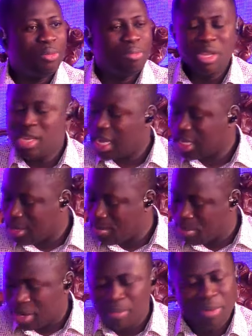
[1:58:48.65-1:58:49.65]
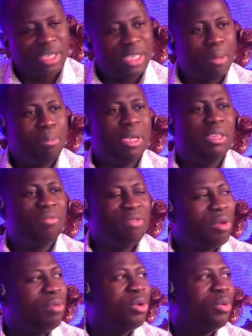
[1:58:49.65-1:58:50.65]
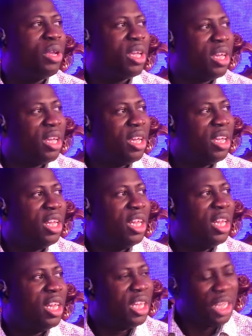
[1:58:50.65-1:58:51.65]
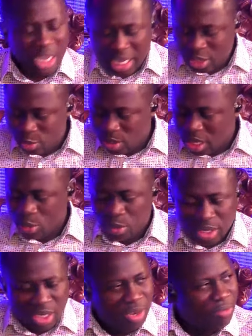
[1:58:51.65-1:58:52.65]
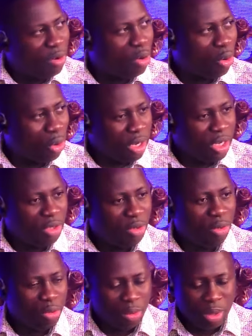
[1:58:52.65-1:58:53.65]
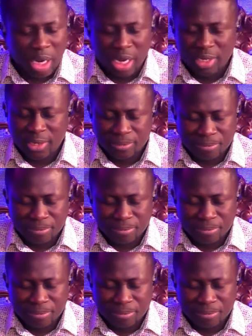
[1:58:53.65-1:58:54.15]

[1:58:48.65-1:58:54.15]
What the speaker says: Media team, bring me somebody very quick as we are waiting for Colleen to do that.